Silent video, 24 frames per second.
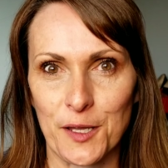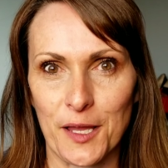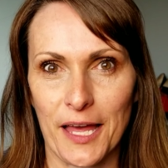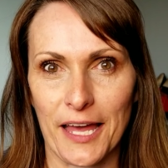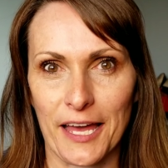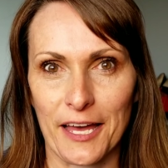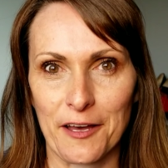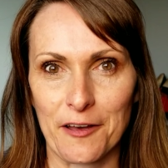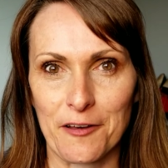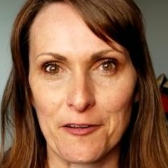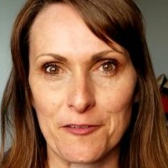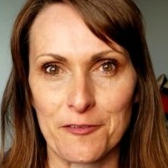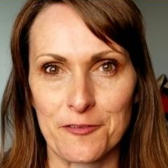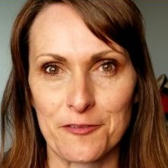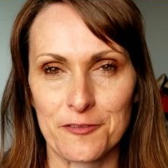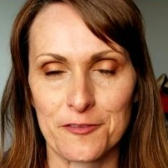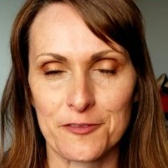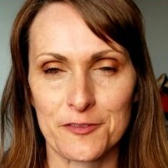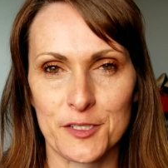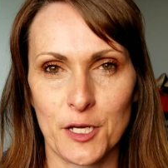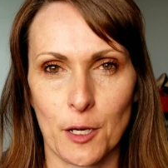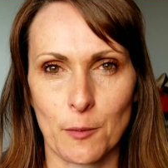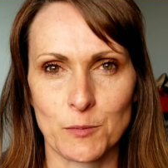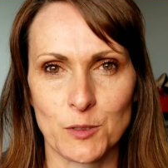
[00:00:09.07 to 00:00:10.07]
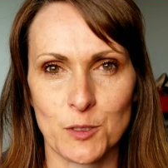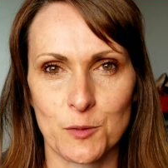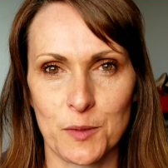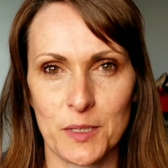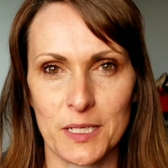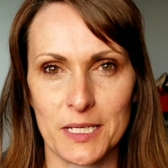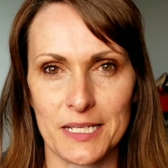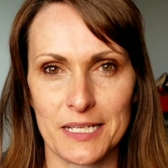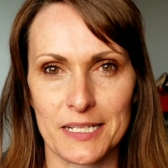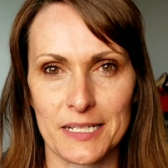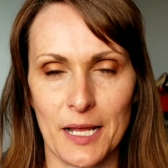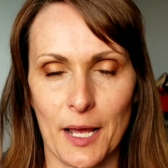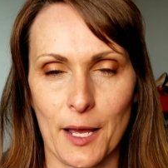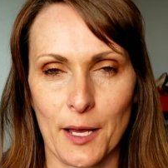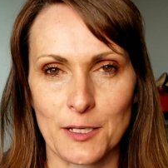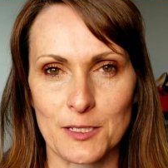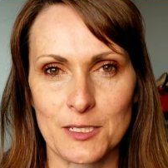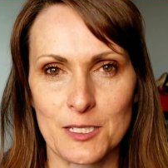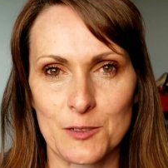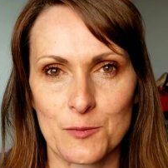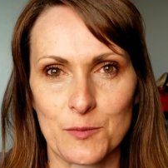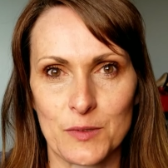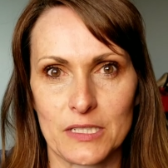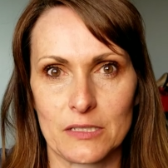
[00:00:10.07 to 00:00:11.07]
have come to me and
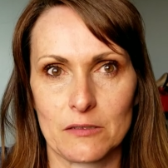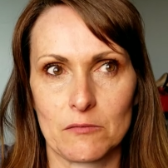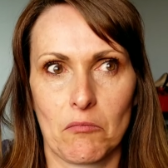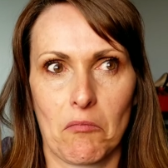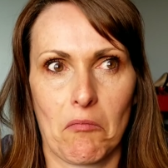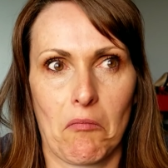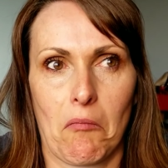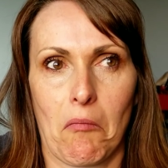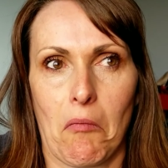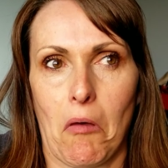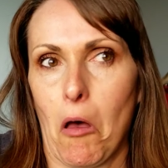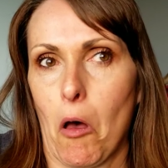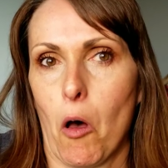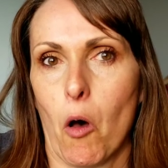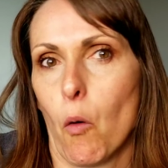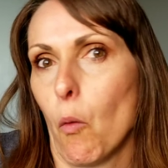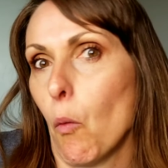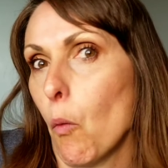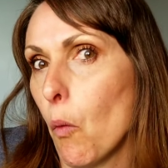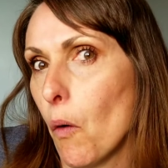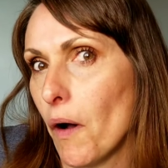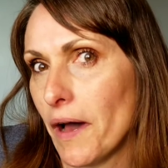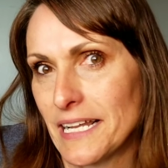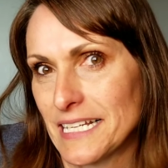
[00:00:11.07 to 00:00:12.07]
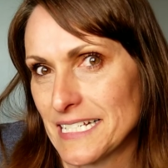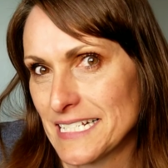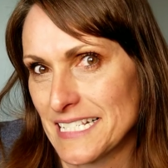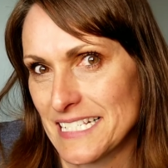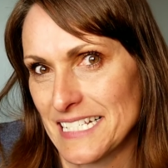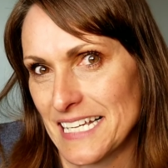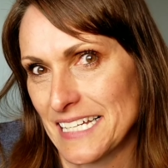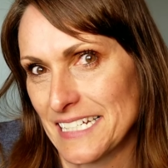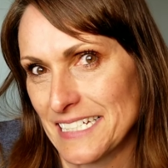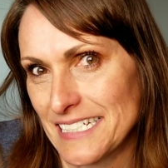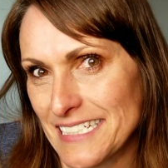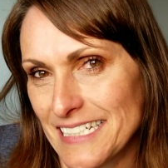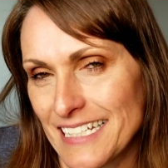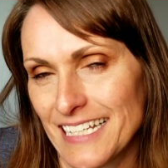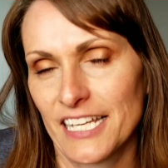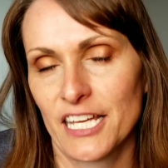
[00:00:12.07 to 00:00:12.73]
asked me, what is it?